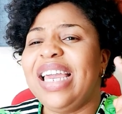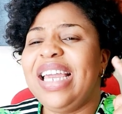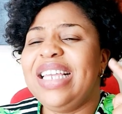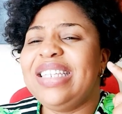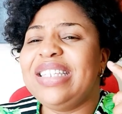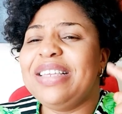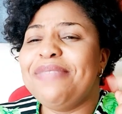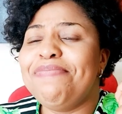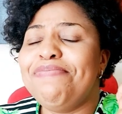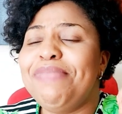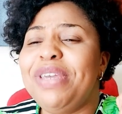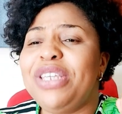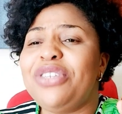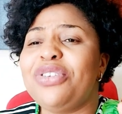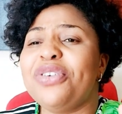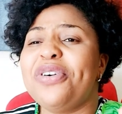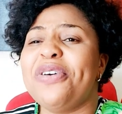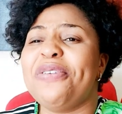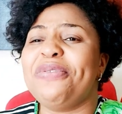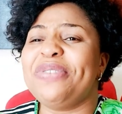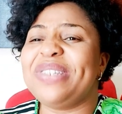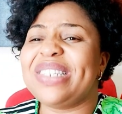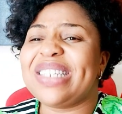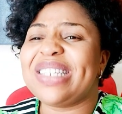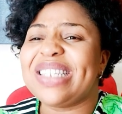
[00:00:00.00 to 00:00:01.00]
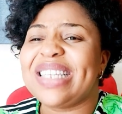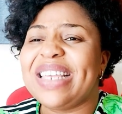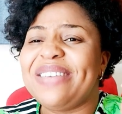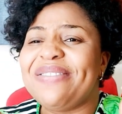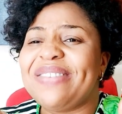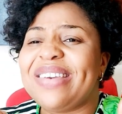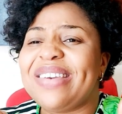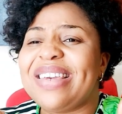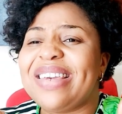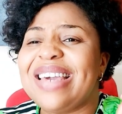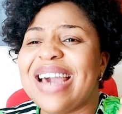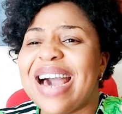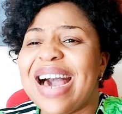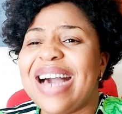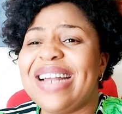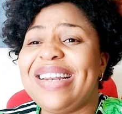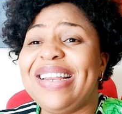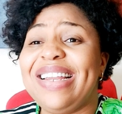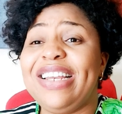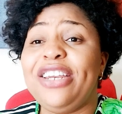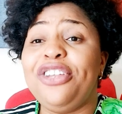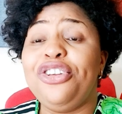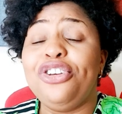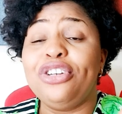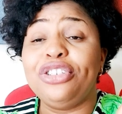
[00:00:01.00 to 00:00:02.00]
It's a means of
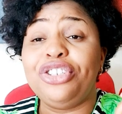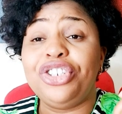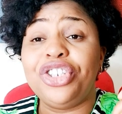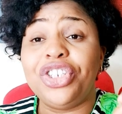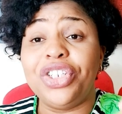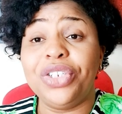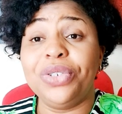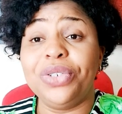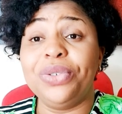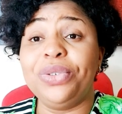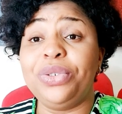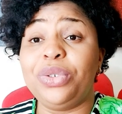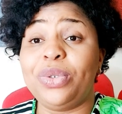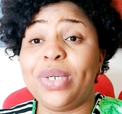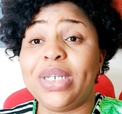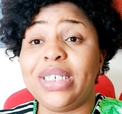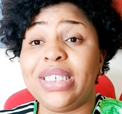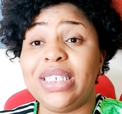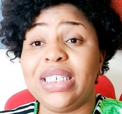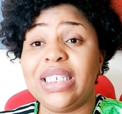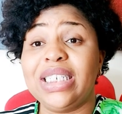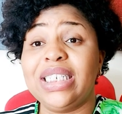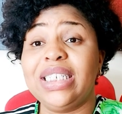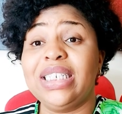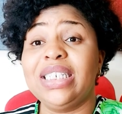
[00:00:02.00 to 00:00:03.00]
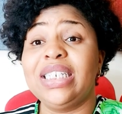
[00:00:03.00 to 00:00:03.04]
safeguarding your children,